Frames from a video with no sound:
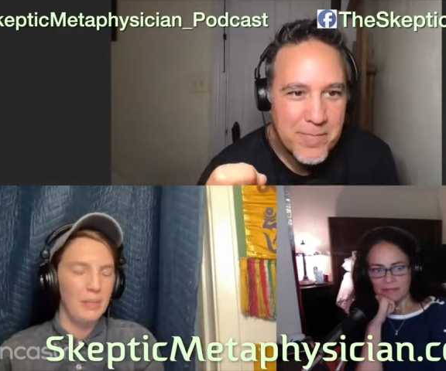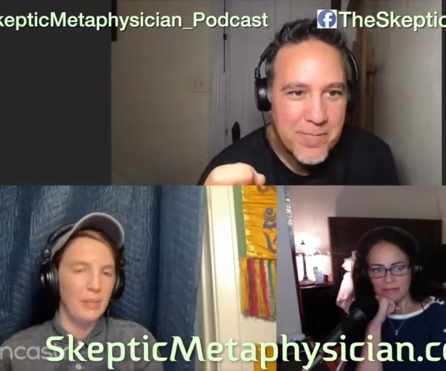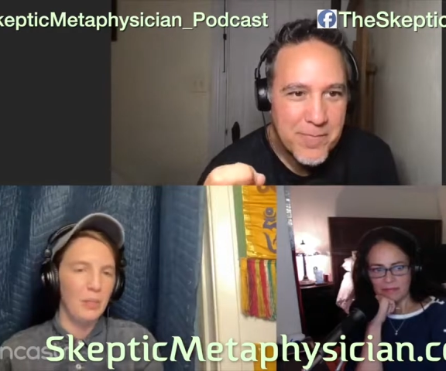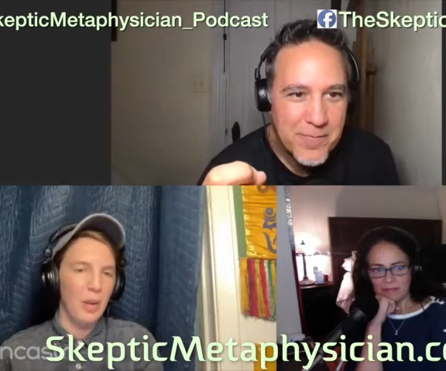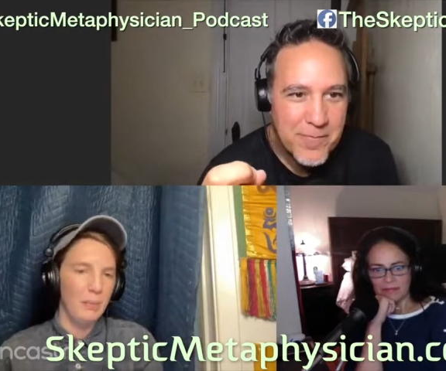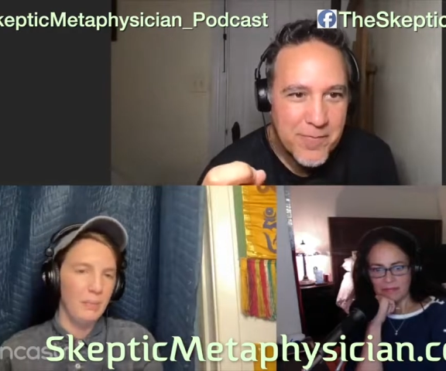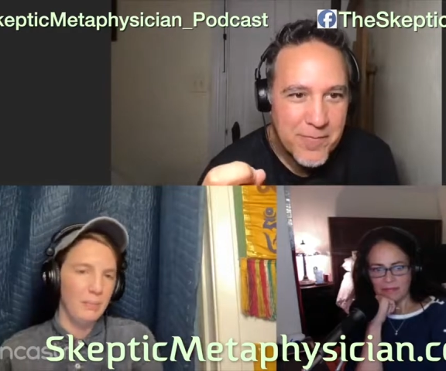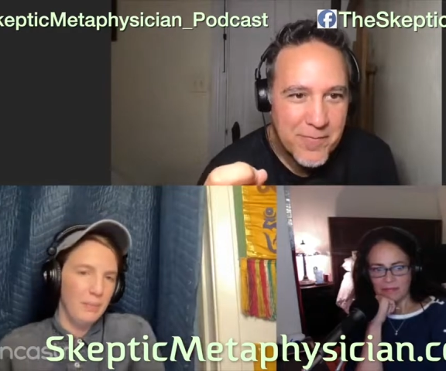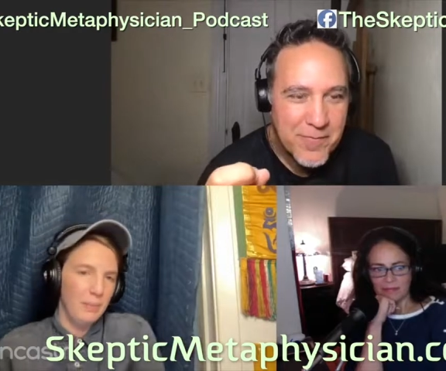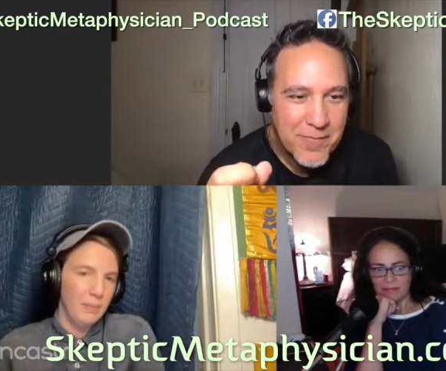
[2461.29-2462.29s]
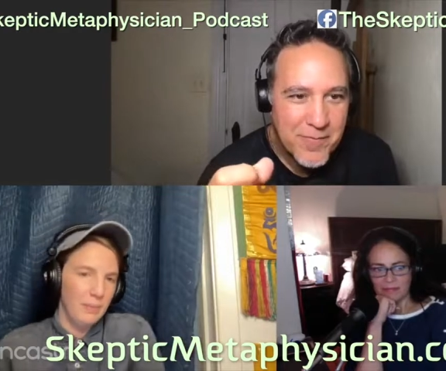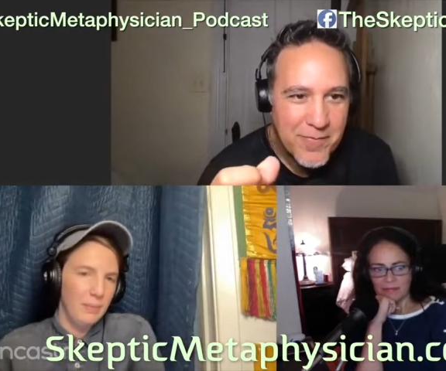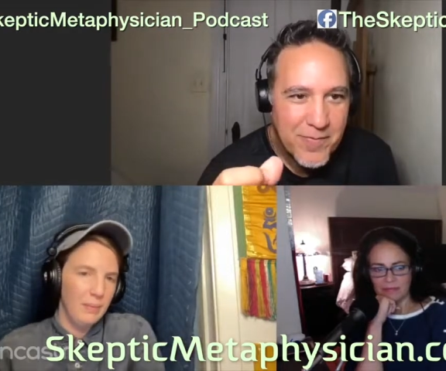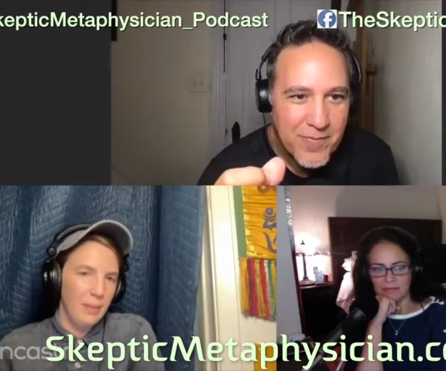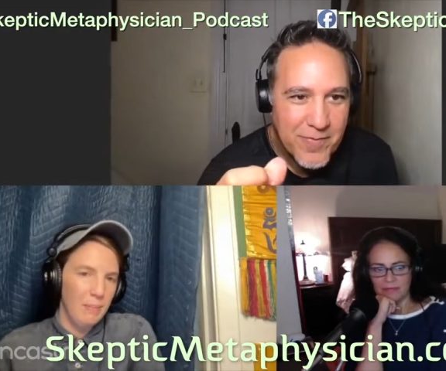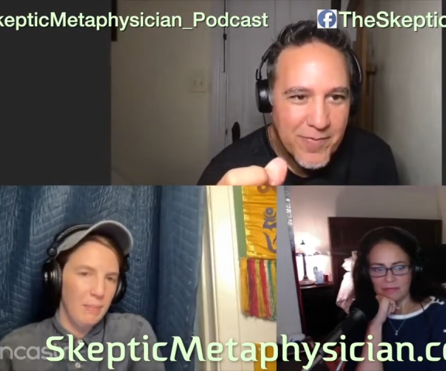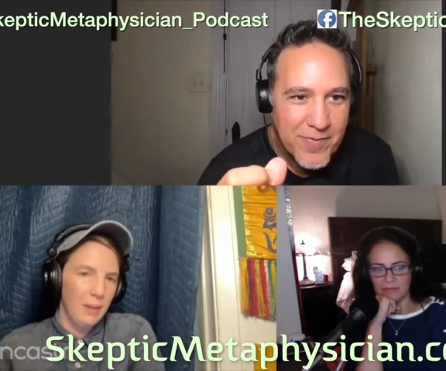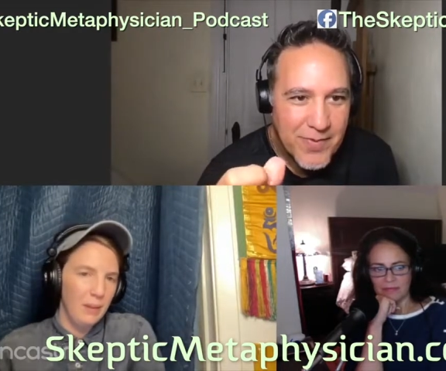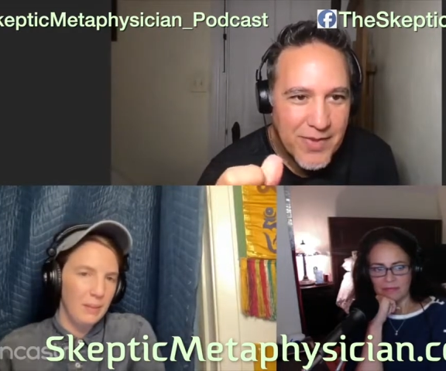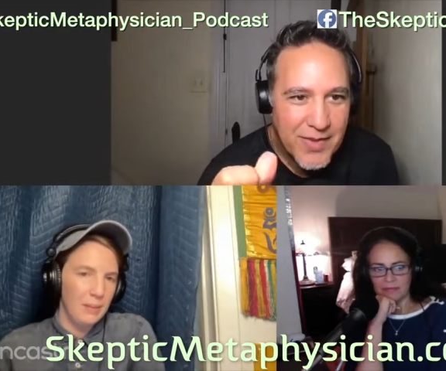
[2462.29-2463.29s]
Speaker 1: because I try to keep
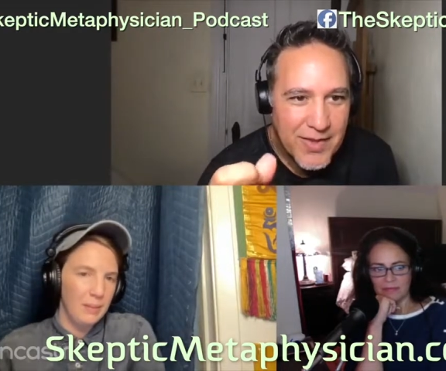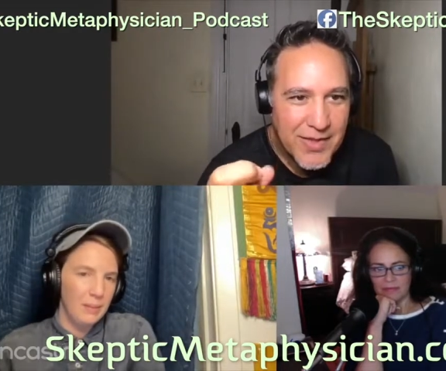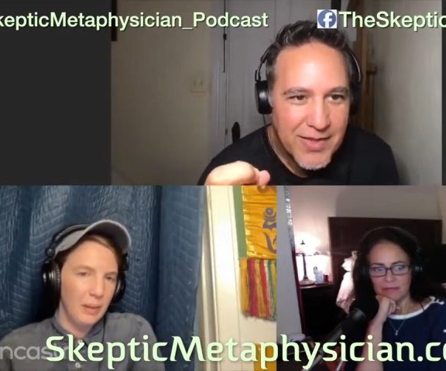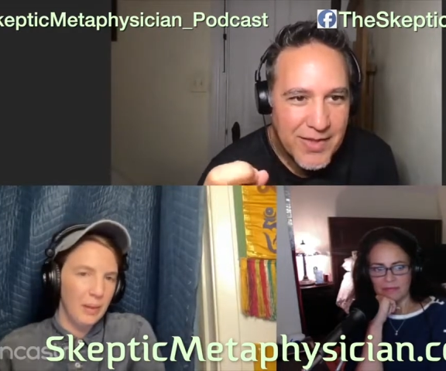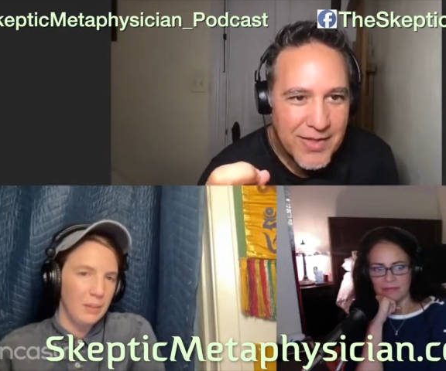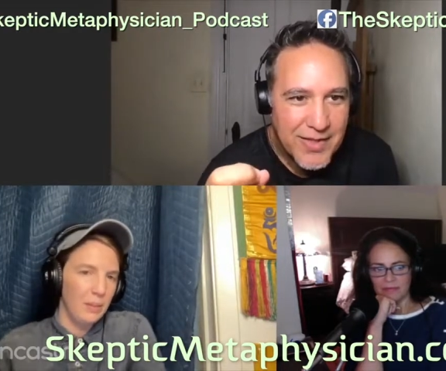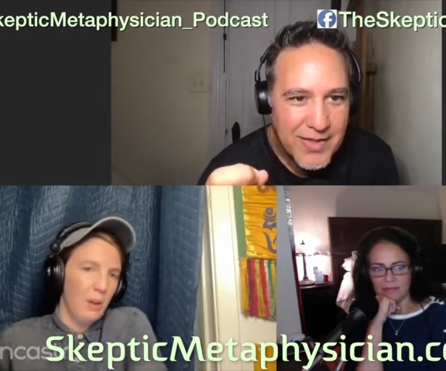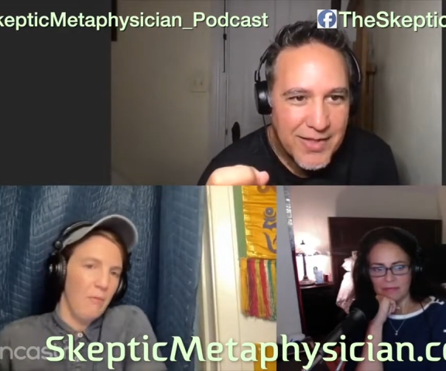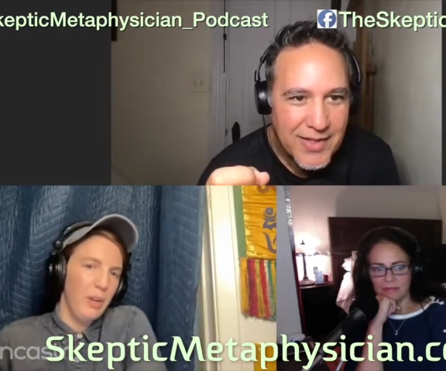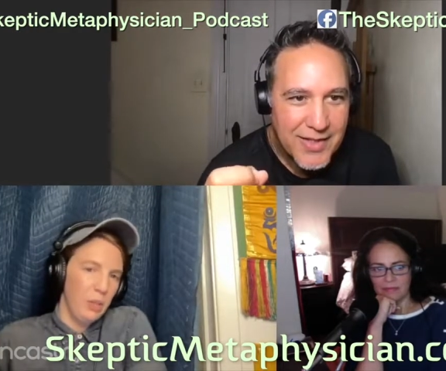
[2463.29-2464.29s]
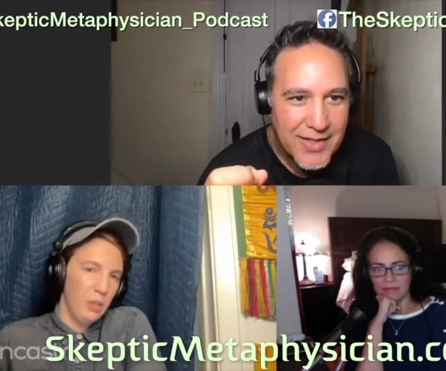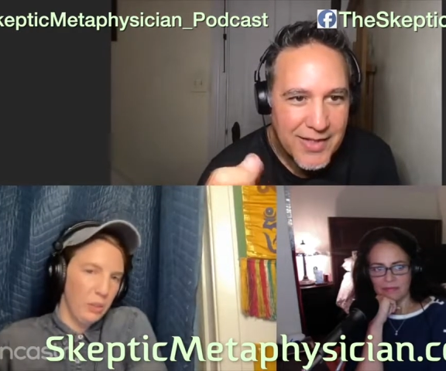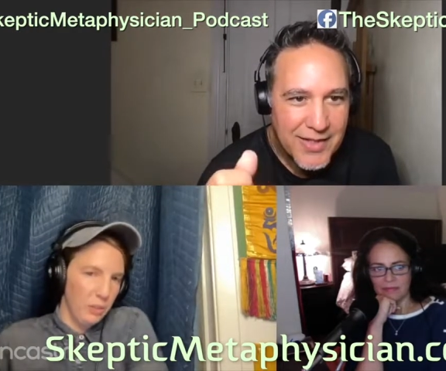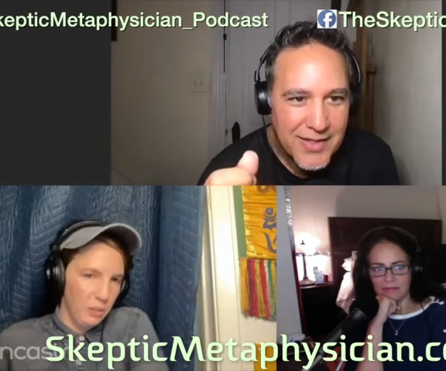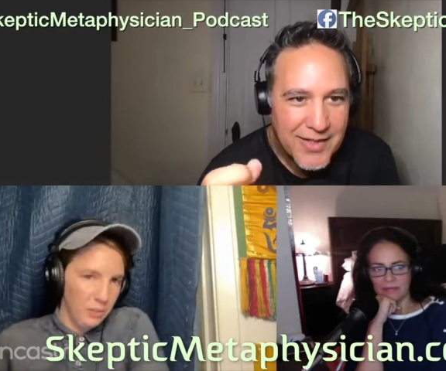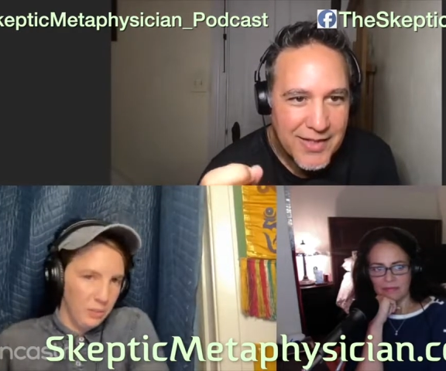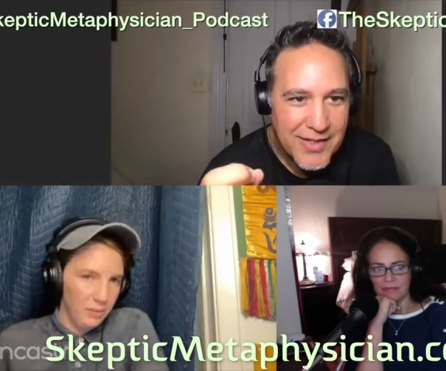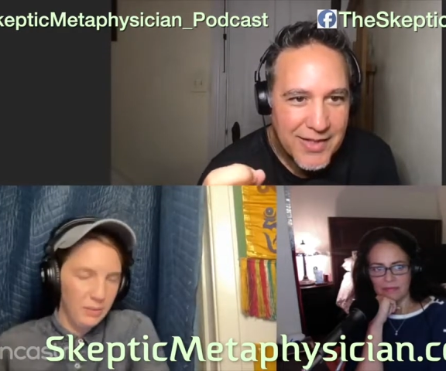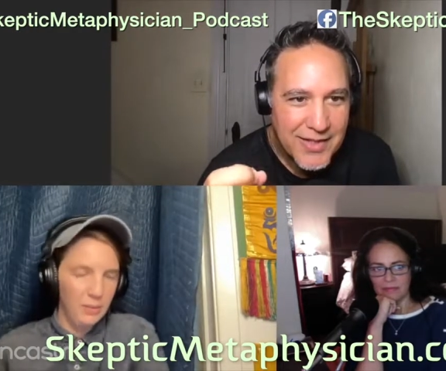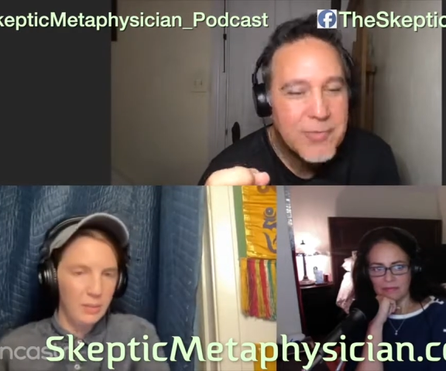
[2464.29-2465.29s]
things like as confidential,
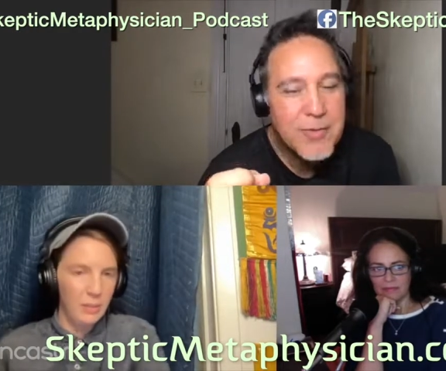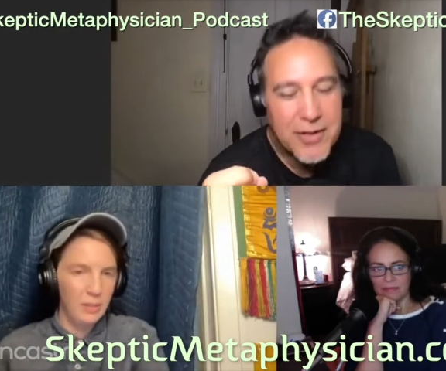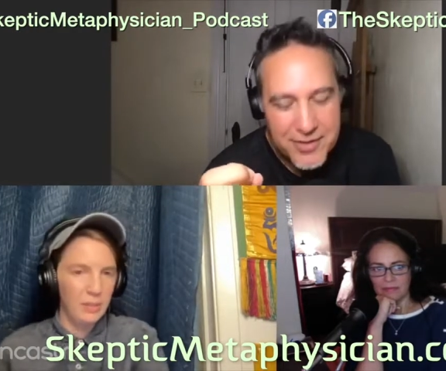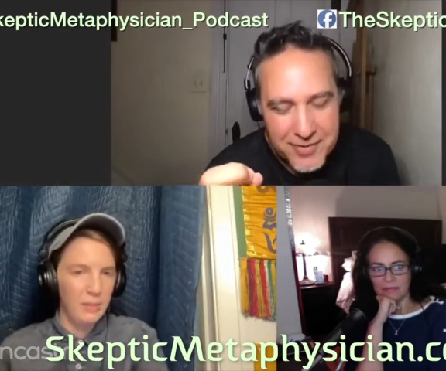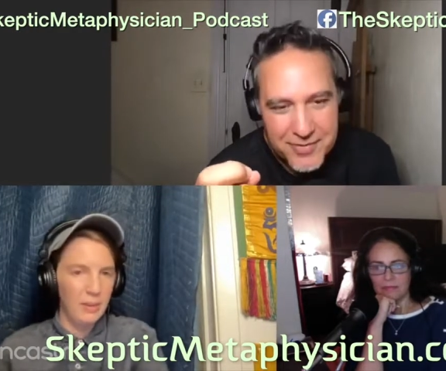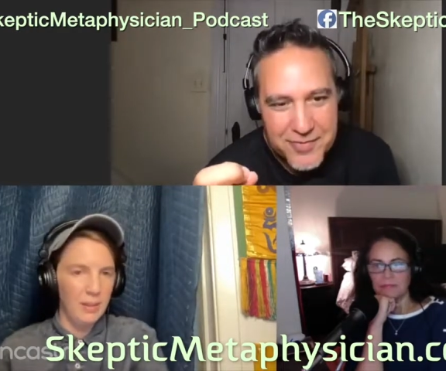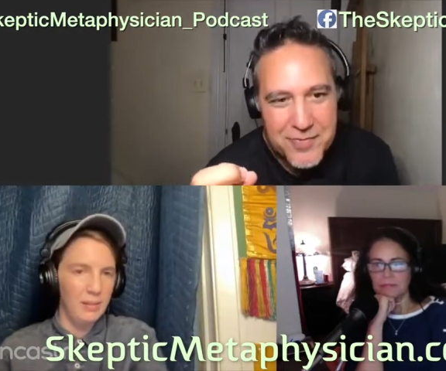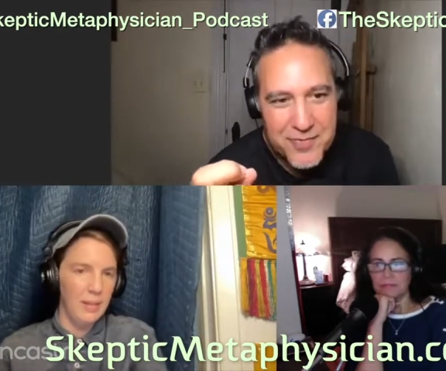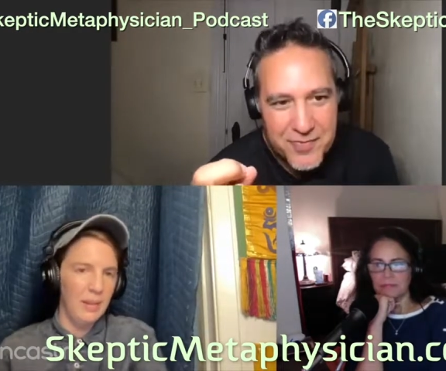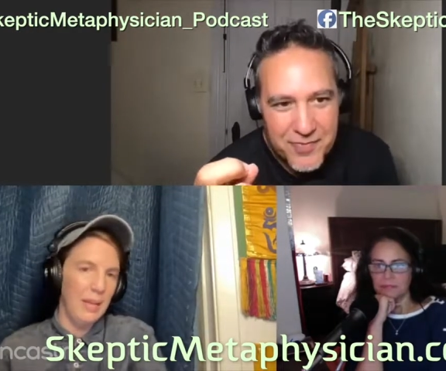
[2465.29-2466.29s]
just right. Mm-hmm. as